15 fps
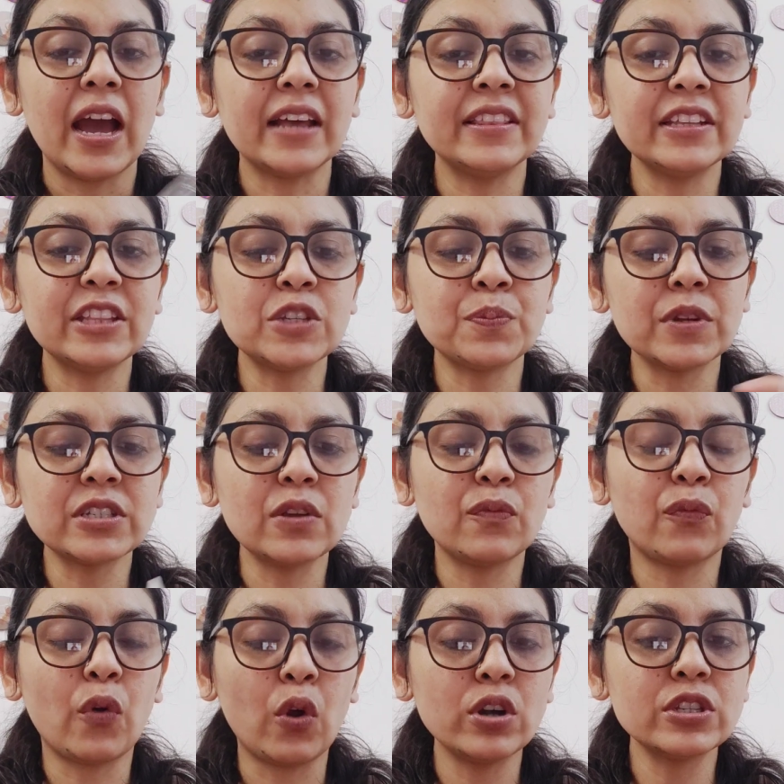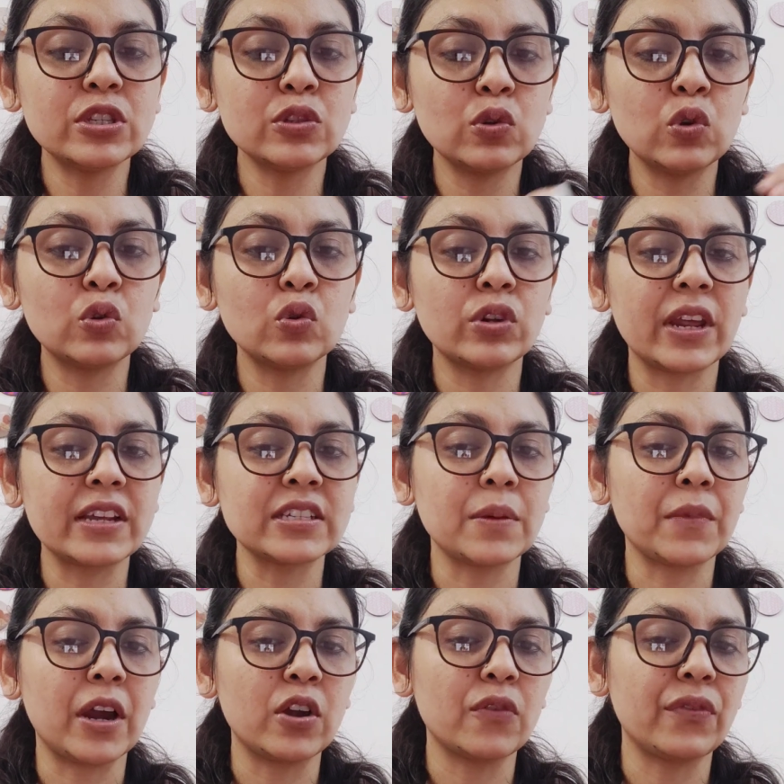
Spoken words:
I think this person wants you to take some kind